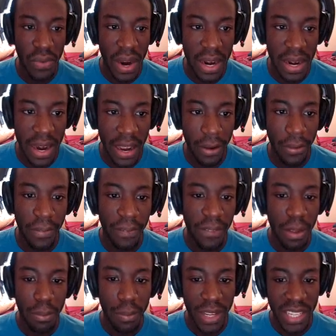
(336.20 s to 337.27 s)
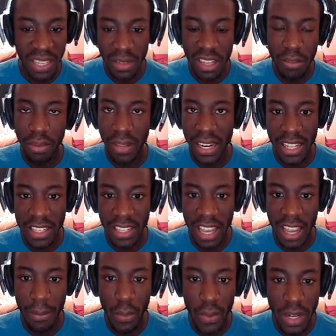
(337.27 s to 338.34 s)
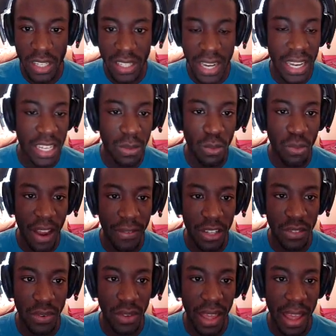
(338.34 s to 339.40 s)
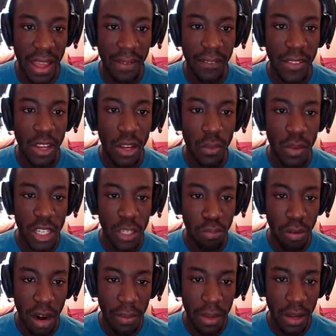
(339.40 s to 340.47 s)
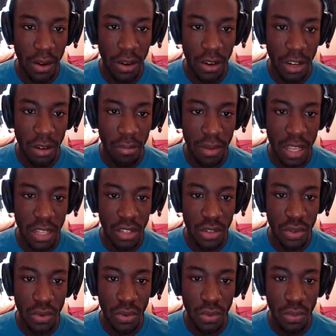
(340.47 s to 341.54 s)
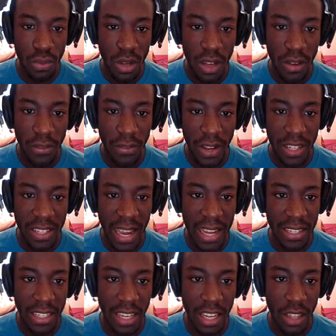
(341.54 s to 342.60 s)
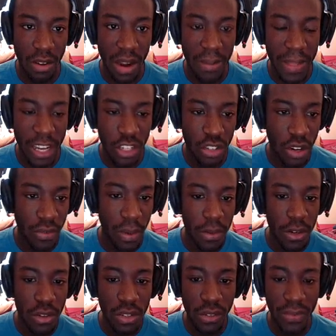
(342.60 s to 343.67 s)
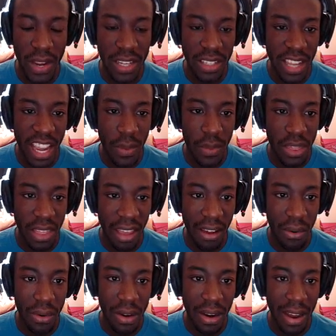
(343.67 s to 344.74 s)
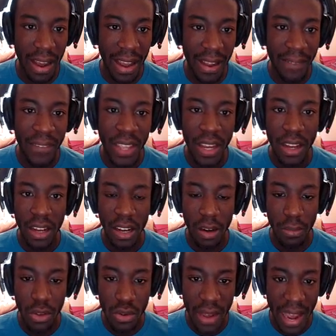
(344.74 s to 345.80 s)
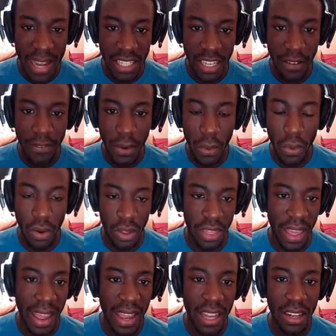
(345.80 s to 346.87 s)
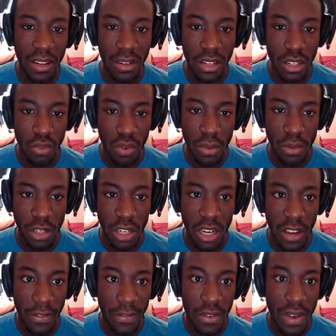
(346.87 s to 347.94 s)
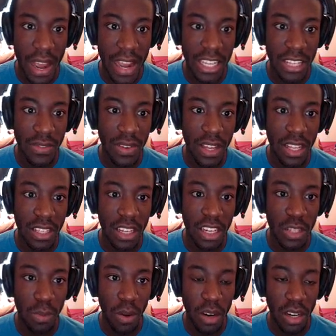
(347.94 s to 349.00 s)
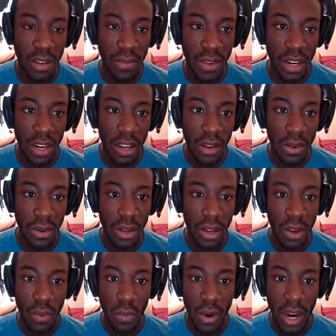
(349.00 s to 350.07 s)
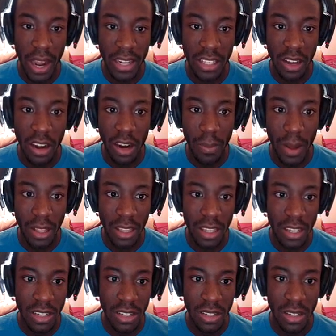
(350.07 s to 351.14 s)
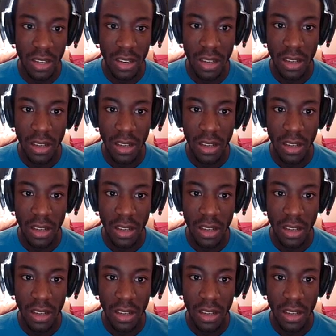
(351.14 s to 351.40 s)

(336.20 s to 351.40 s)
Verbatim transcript: it right now because I'm still playing this game. But once I get some graphics for that, which probably aren't going to be too fantastic either. I'm not sure going to use Facecam with that or not. Um, you guys can vote on that in the description if you guys even get to this part of the video where I talk about this